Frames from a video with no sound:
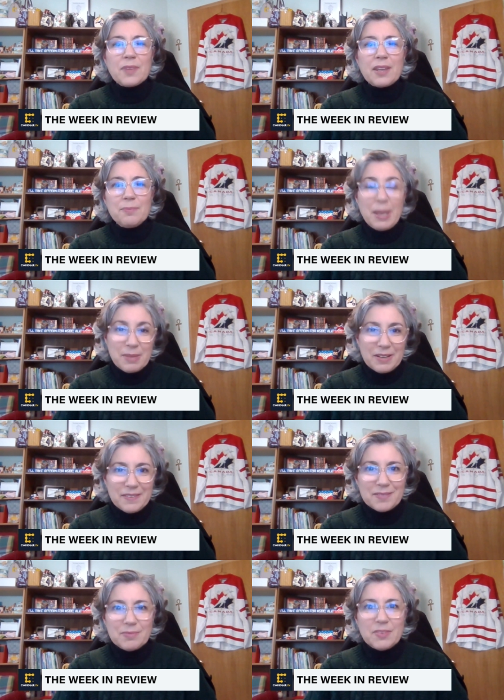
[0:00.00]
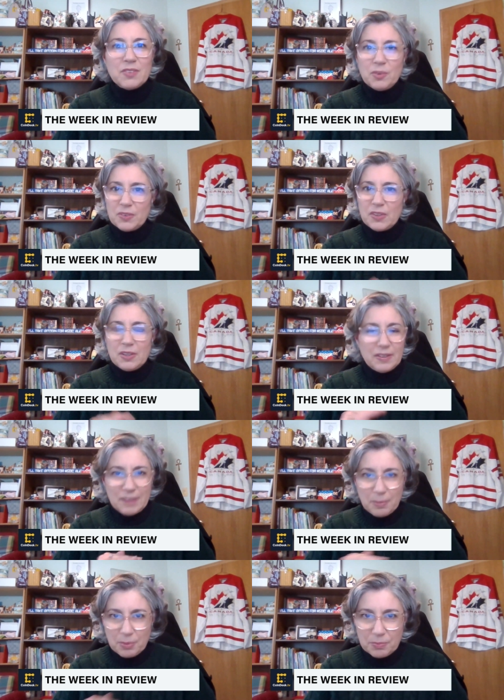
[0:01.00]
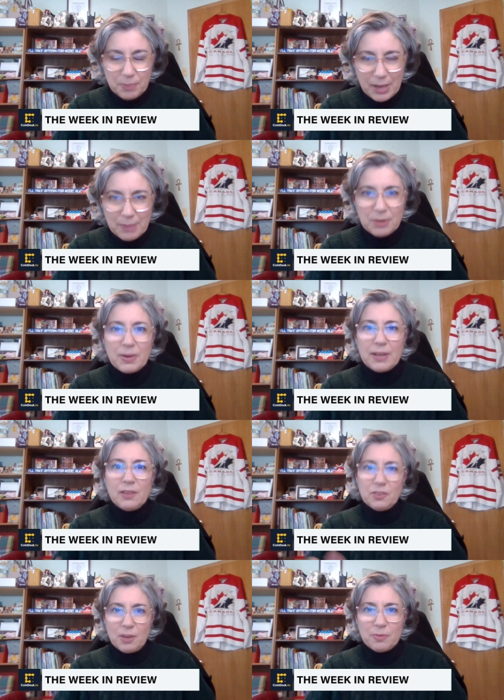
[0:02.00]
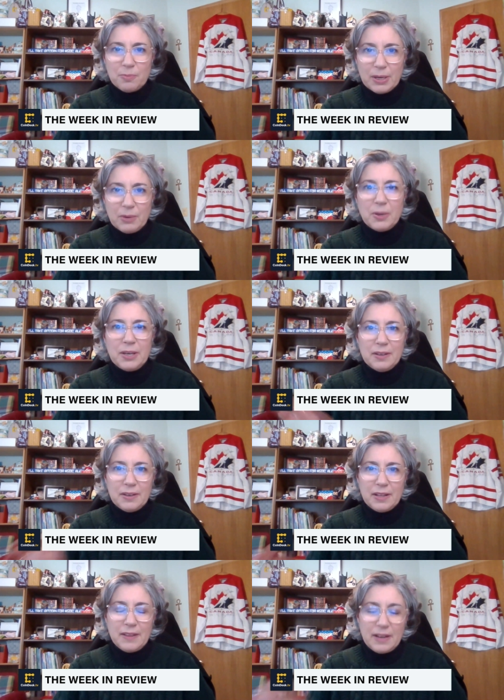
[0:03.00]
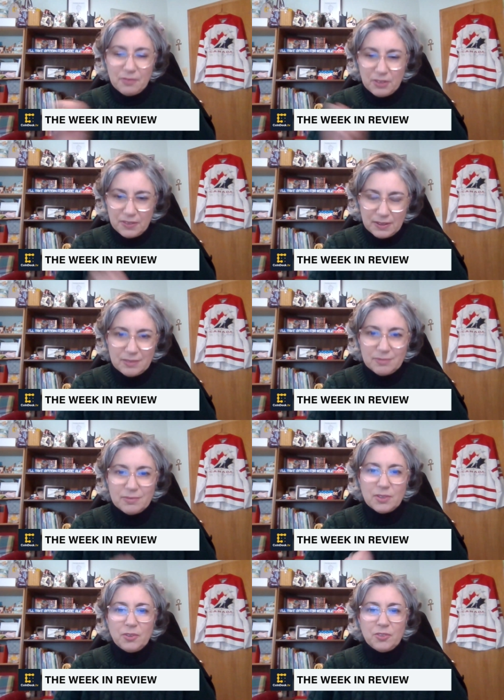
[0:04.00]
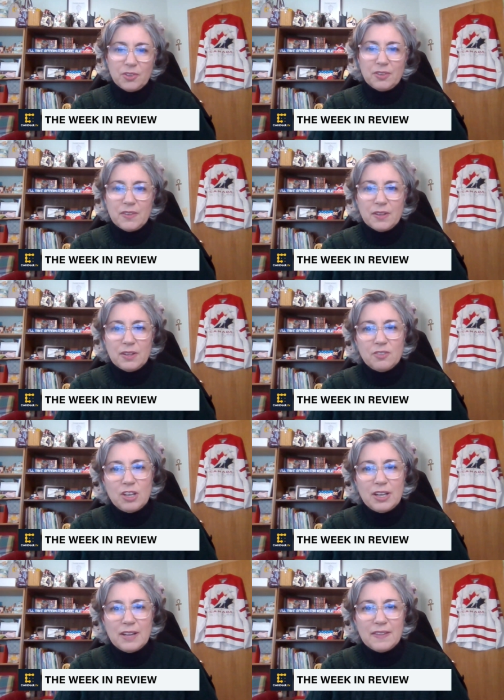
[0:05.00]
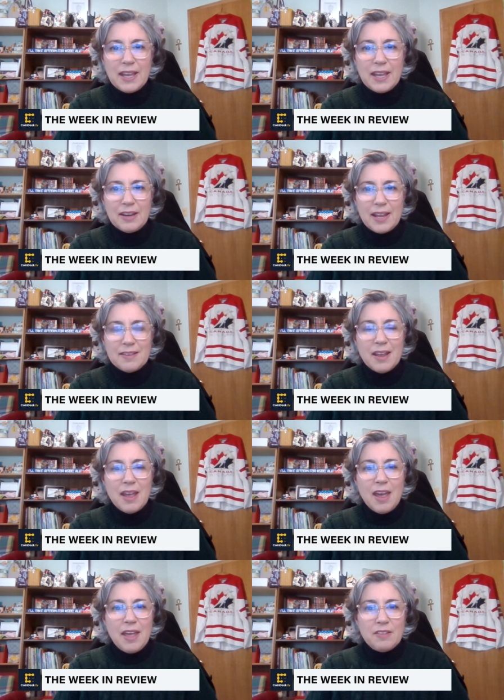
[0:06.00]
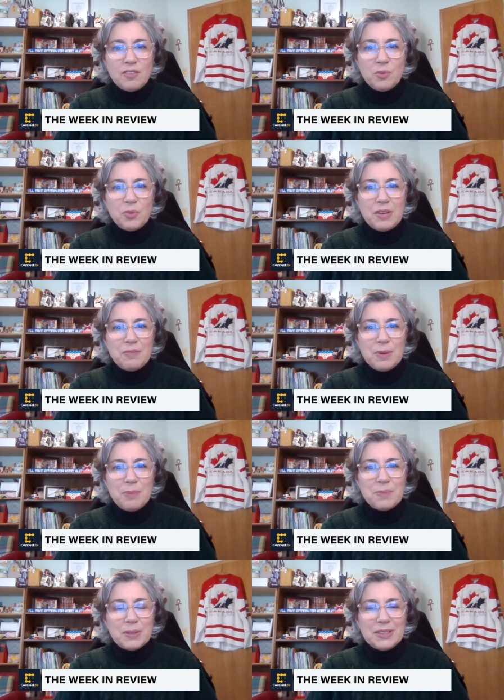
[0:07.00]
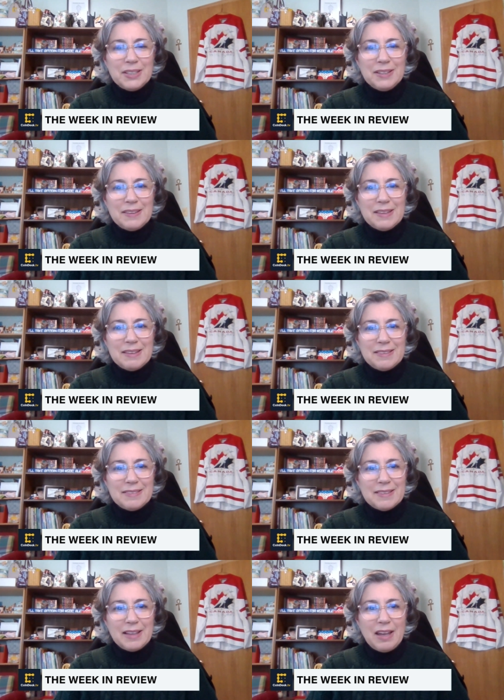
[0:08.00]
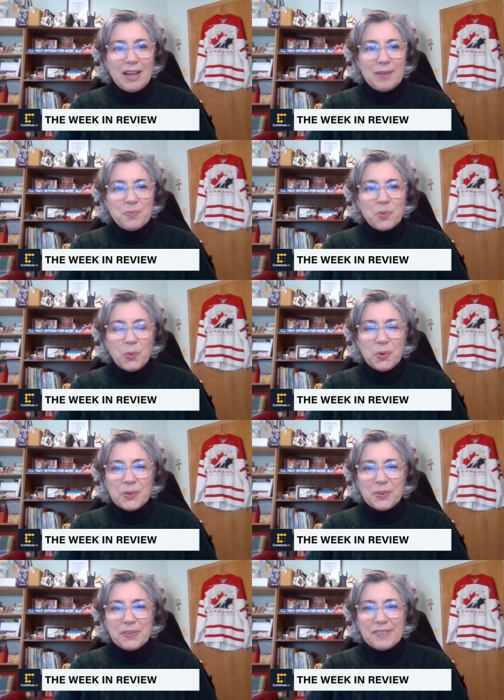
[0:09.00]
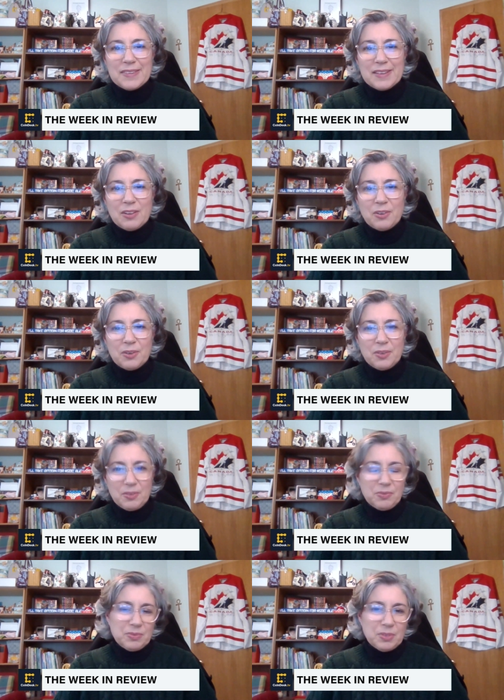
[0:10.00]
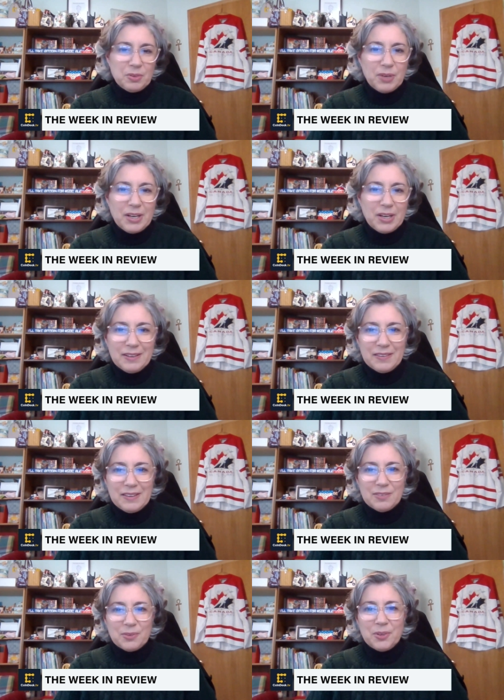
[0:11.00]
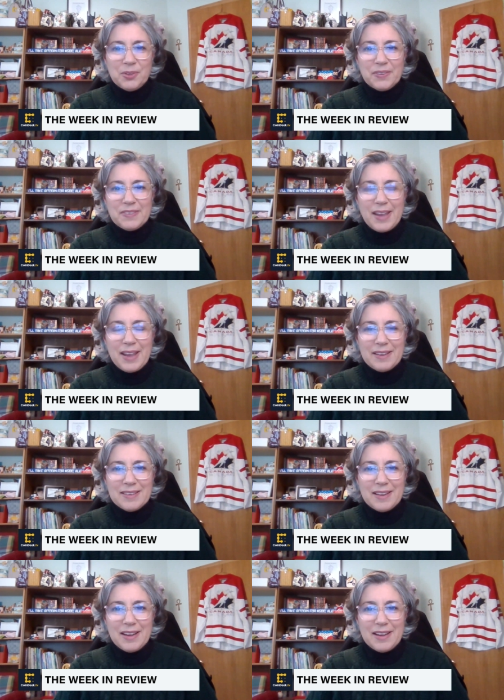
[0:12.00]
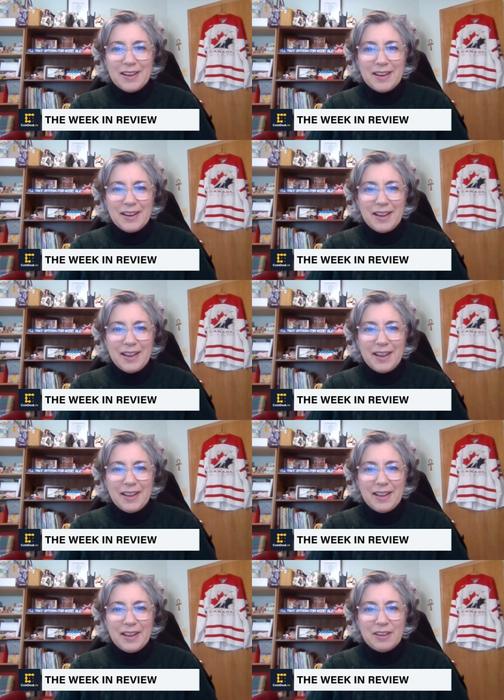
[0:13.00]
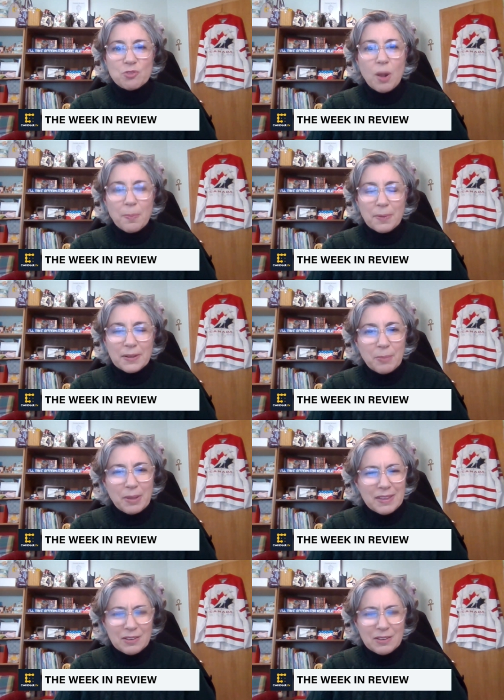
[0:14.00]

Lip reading: payments. So it's a separate payment rail on top of Bitcoin, and then everything goes onto the chain at the end. And so they've been building these ordinals, or creating these ordinals and dropping them. I think